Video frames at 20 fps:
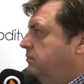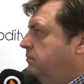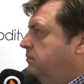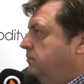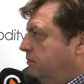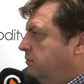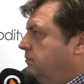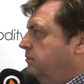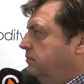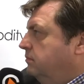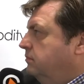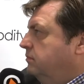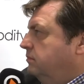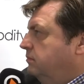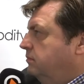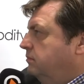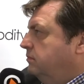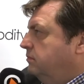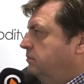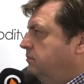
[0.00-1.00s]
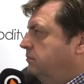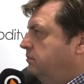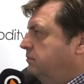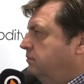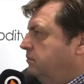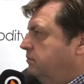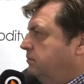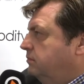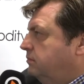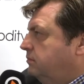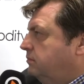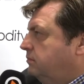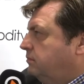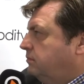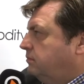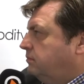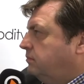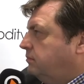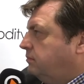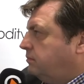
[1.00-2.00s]

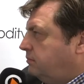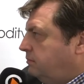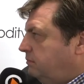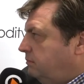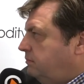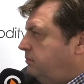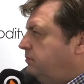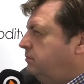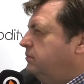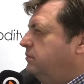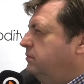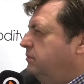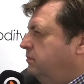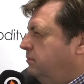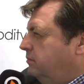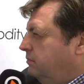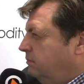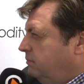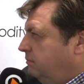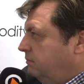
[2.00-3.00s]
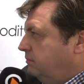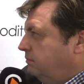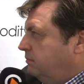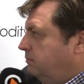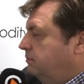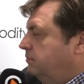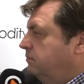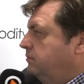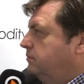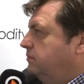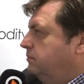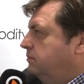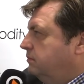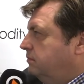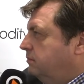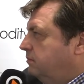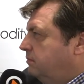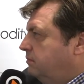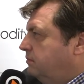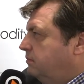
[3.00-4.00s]

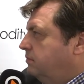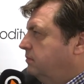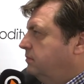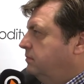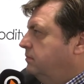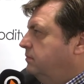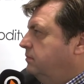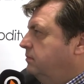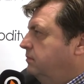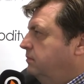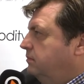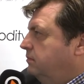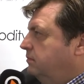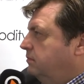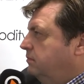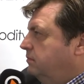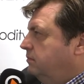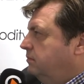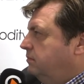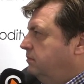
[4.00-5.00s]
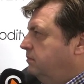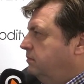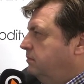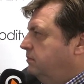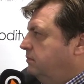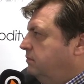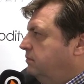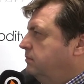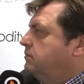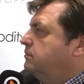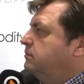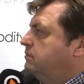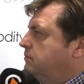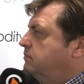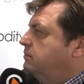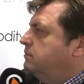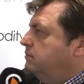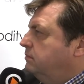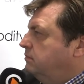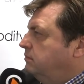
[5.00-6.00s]

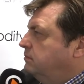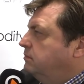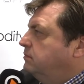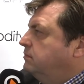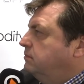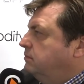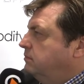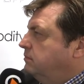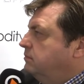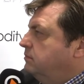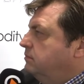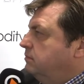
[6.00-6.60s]
(not speaking)